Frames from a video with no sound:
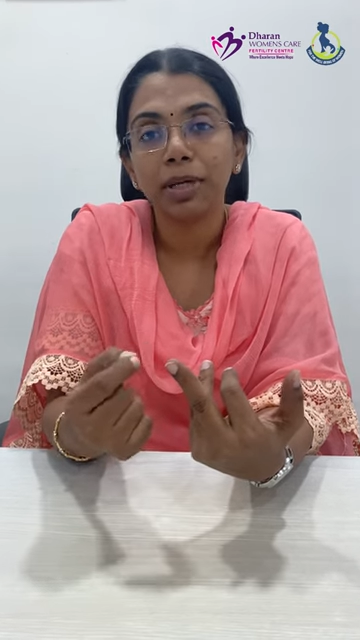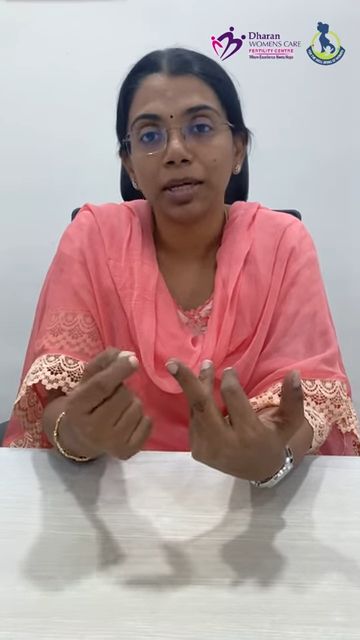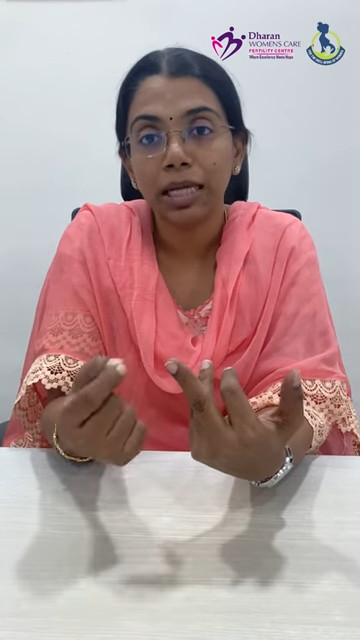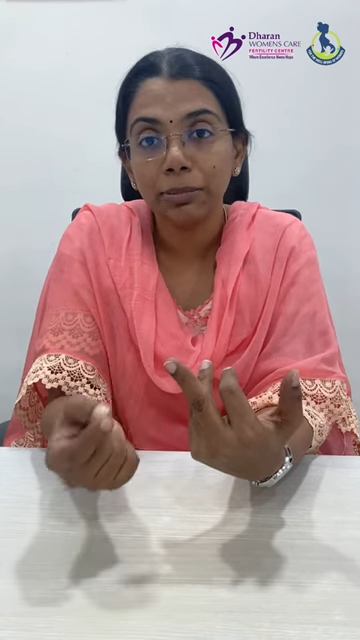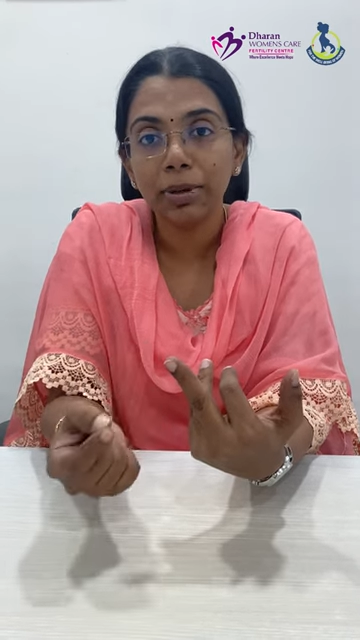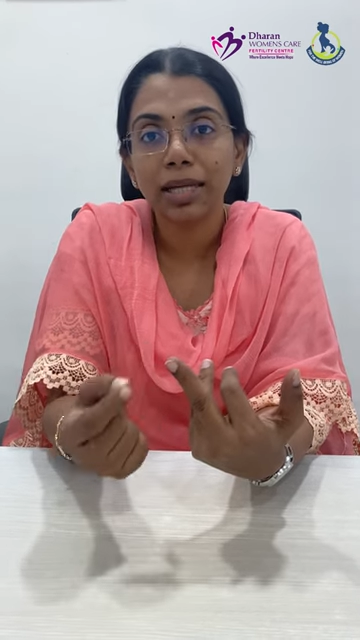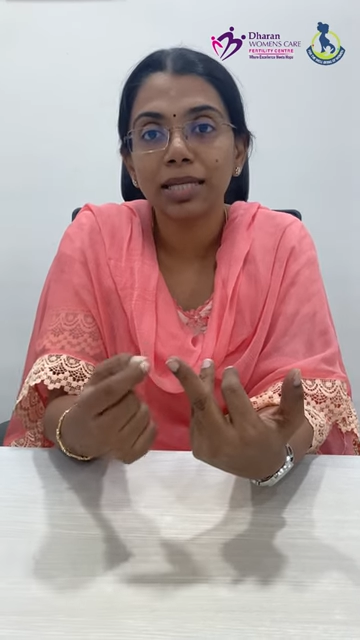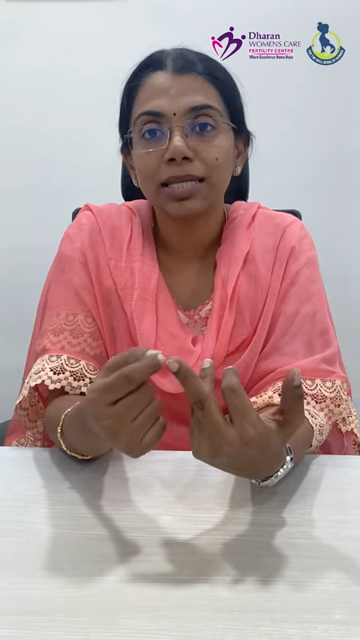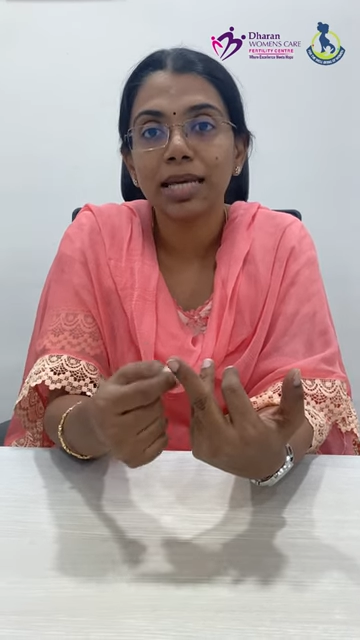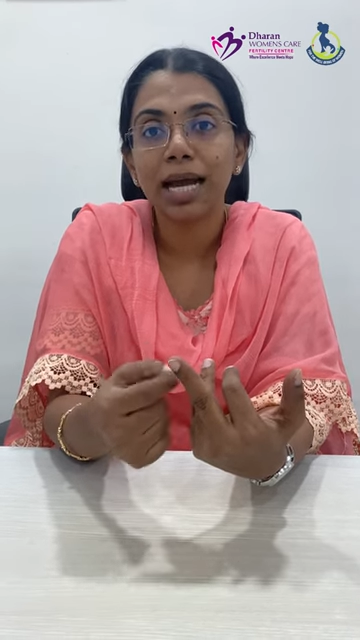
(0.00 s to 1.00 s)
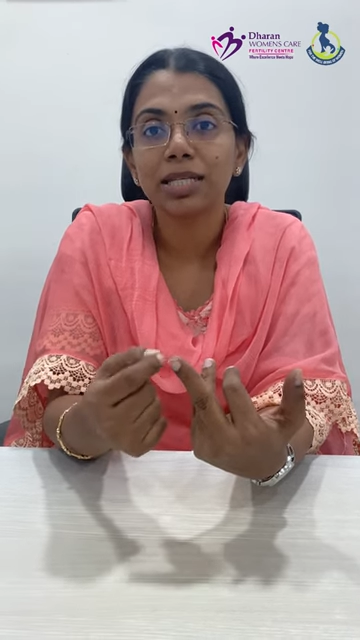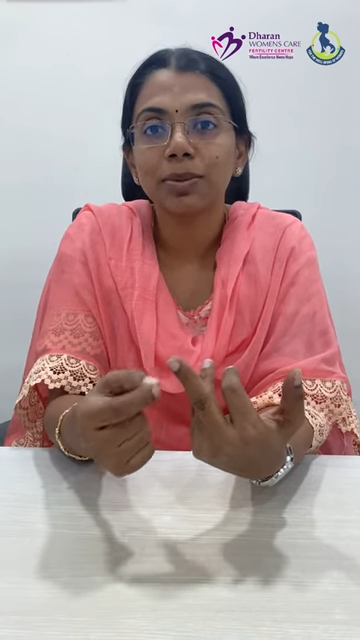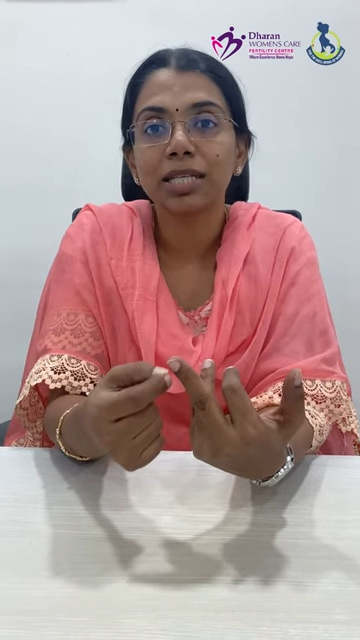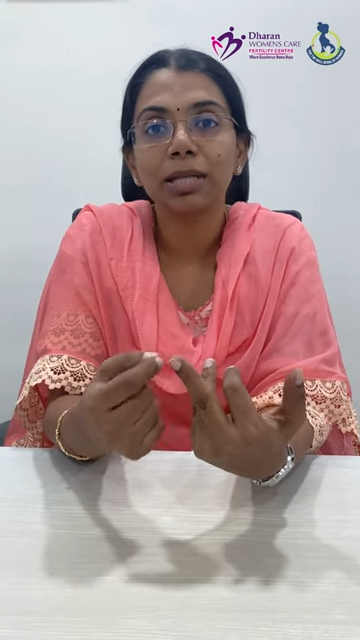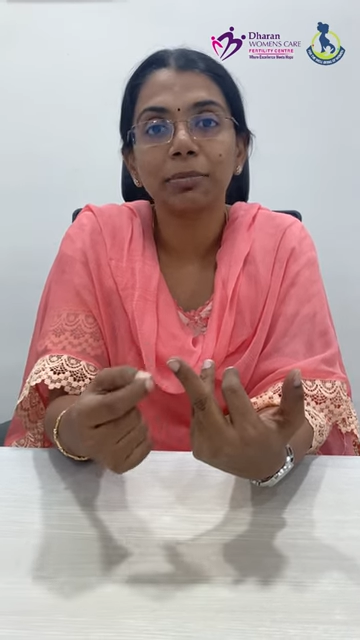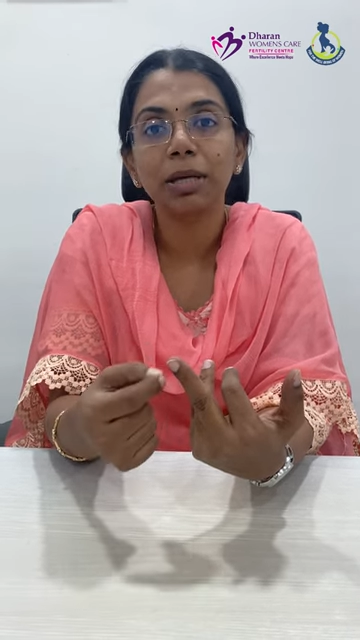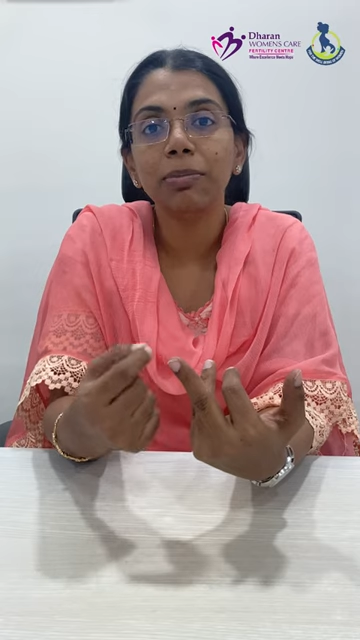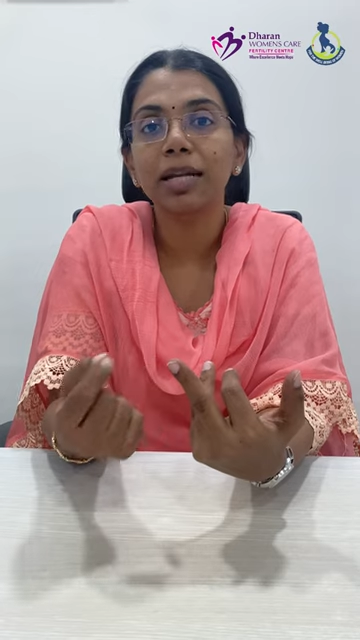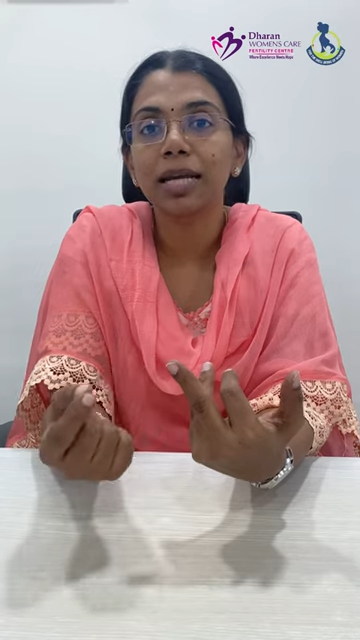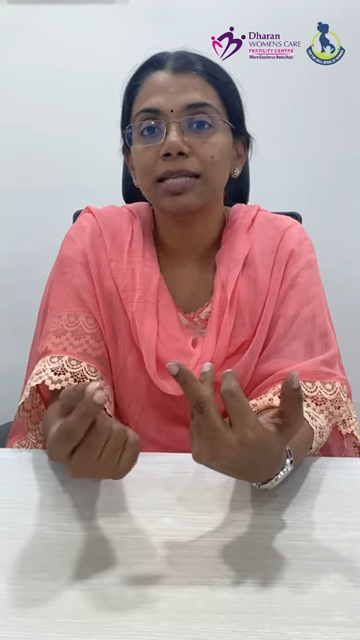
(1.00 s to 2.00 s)
uh, in pregnancy as well as the B
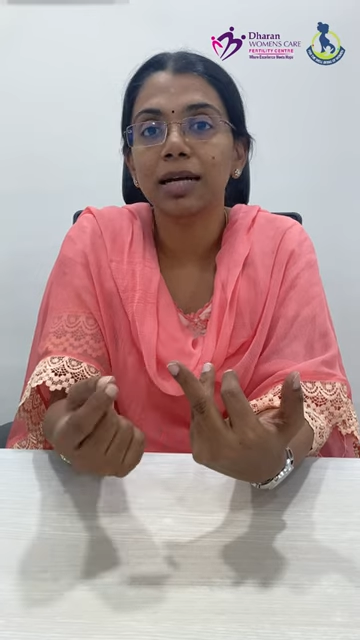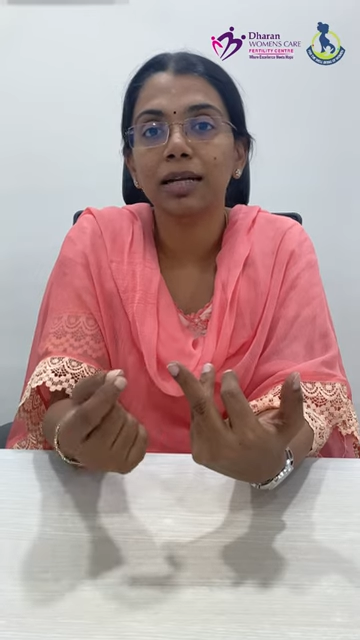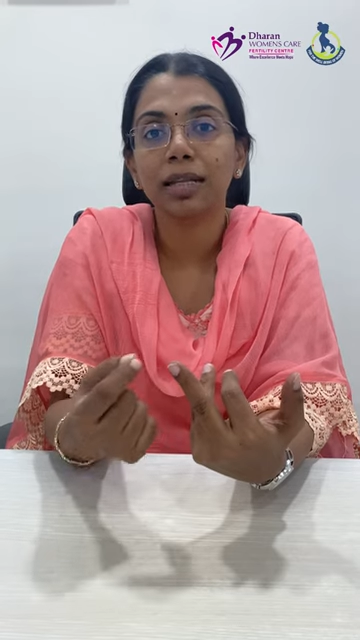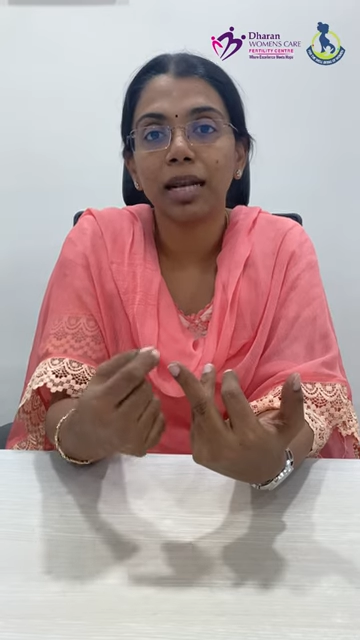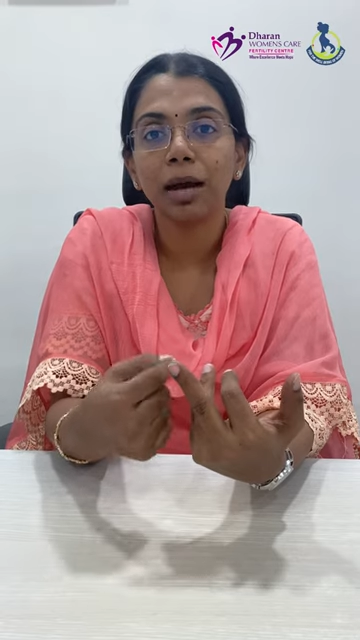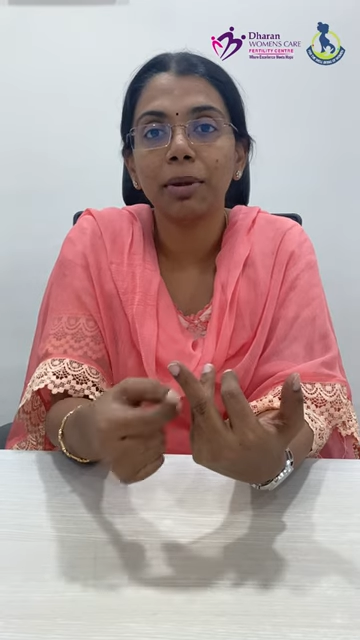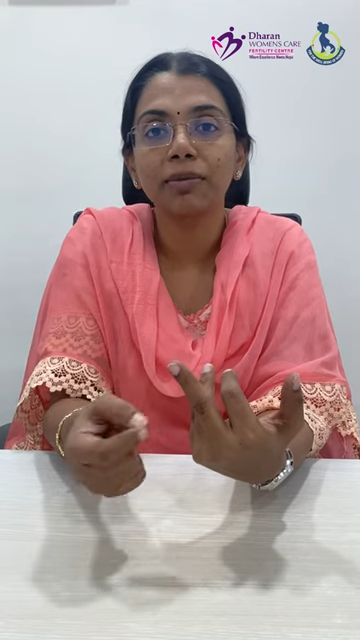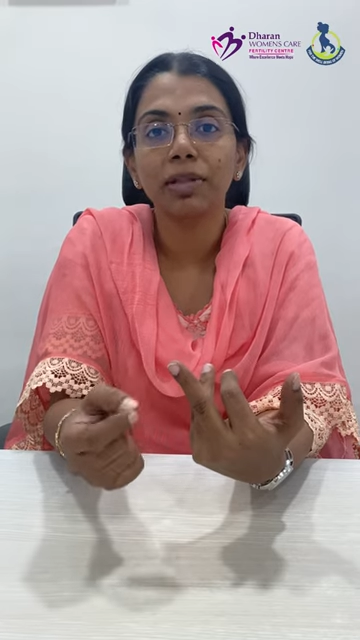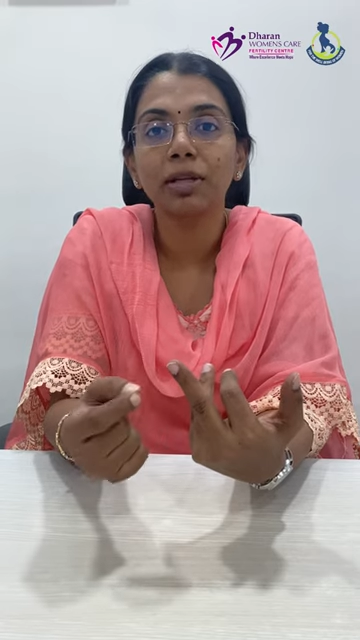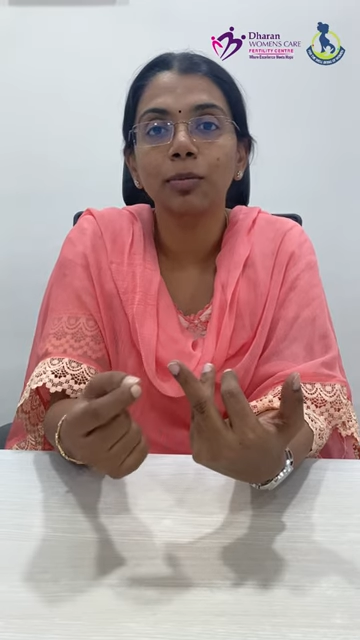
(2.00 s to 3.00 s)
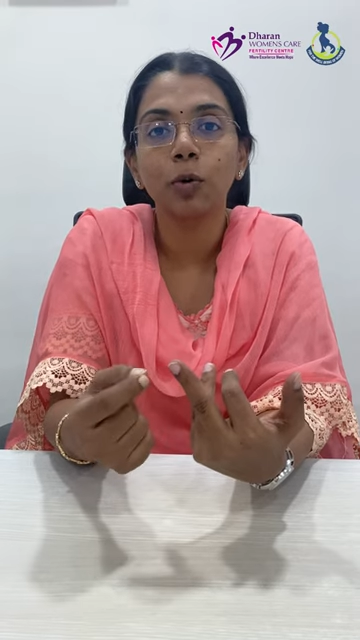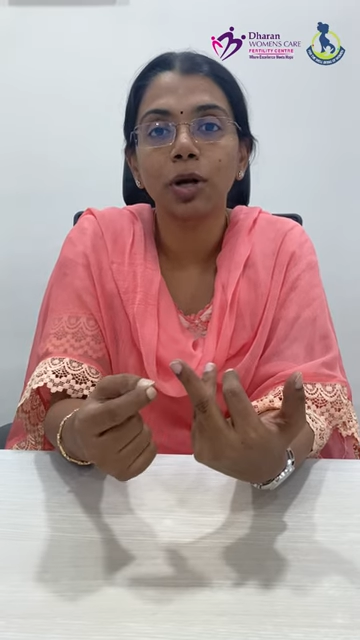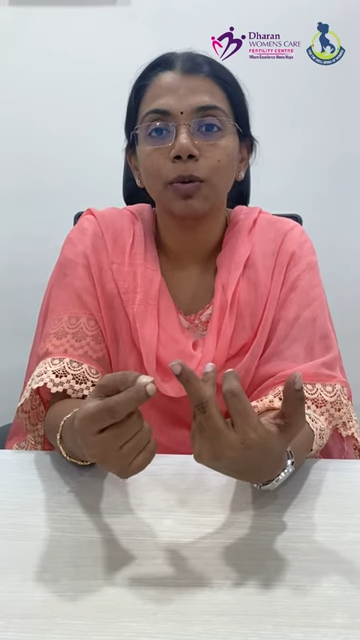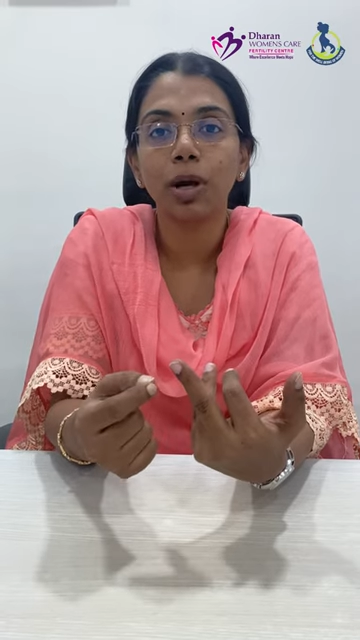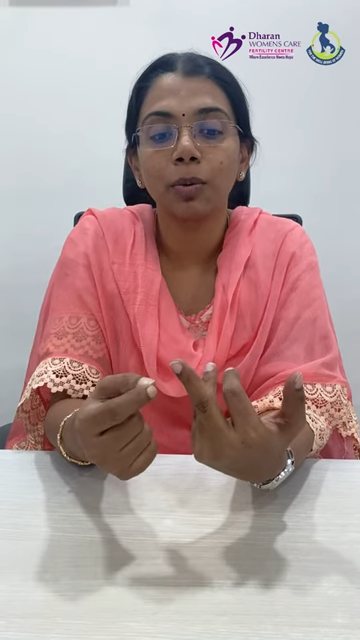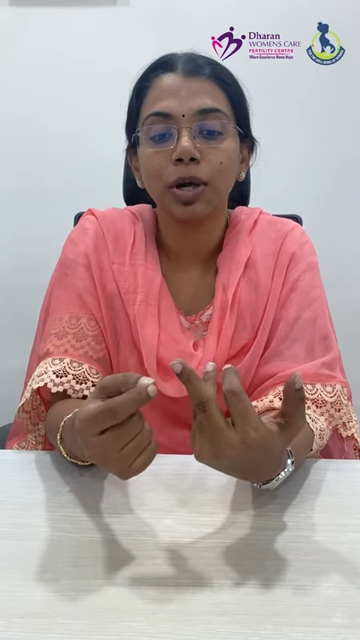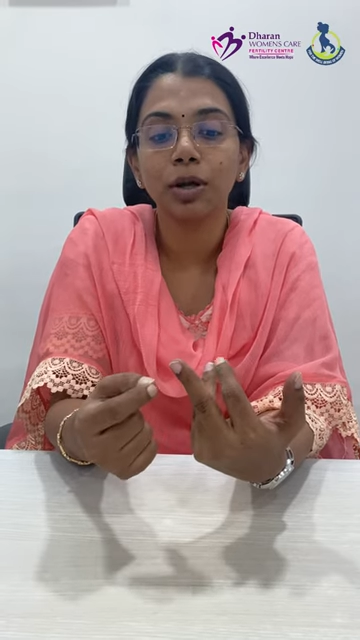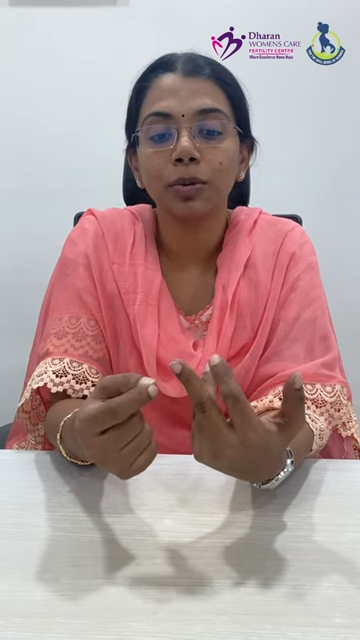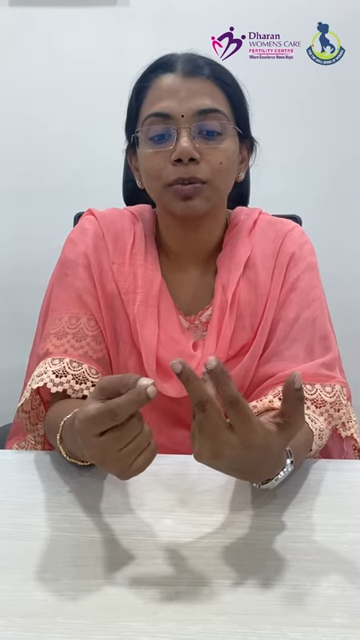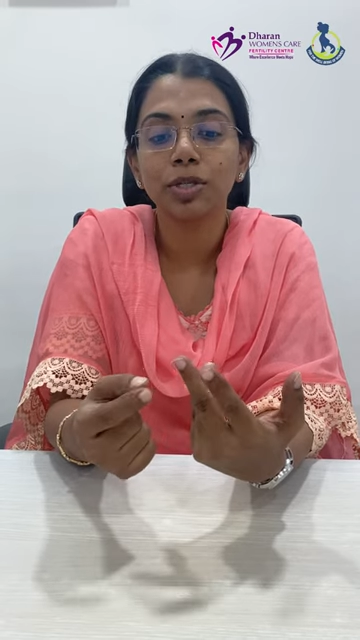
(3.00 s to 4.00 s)
P raise agarad ellame vandu oraluk
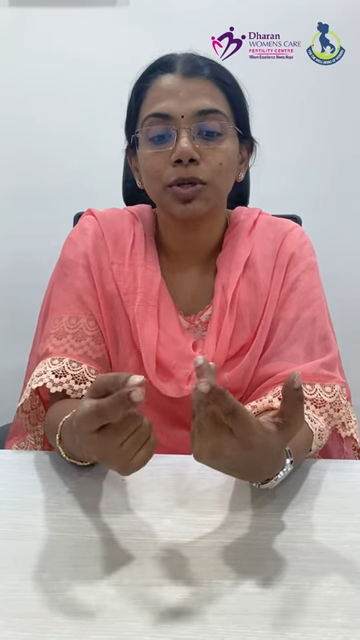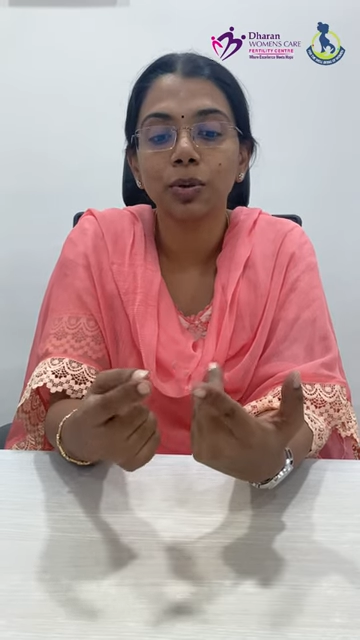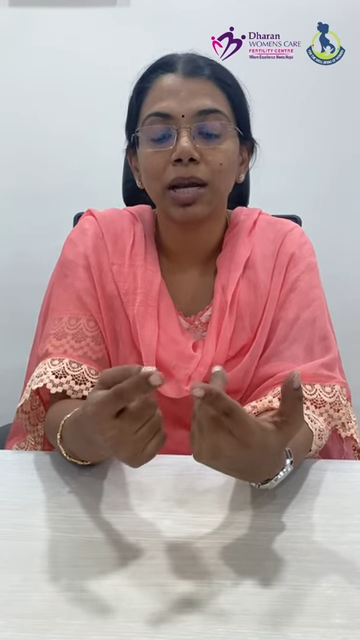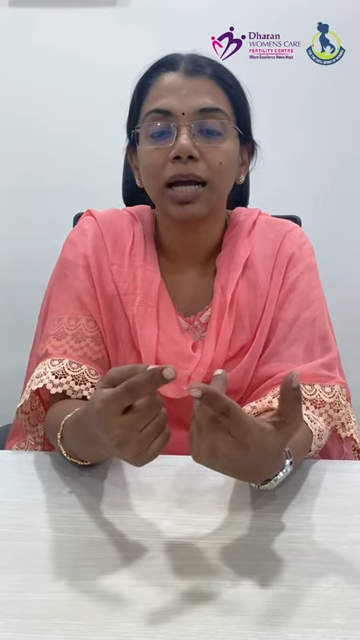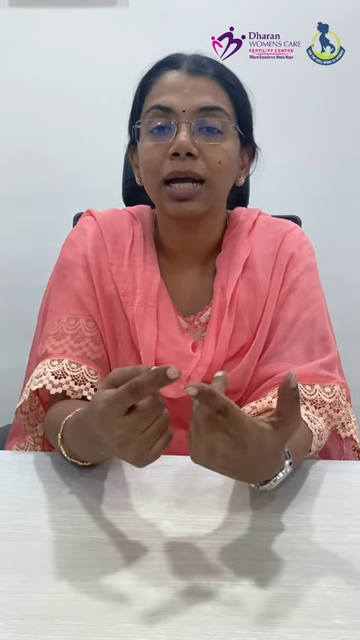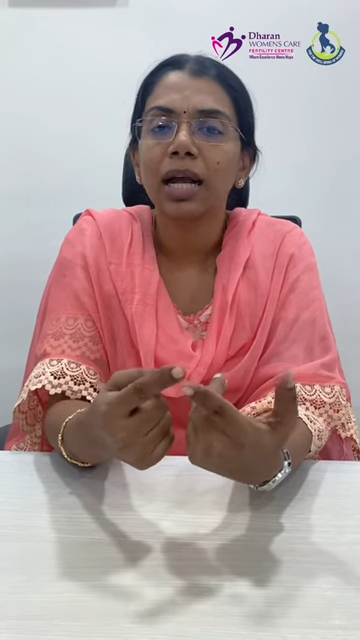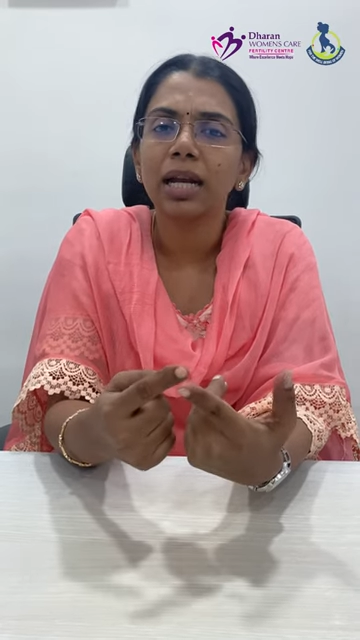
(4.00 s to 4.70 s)
avoid agum vechukongla.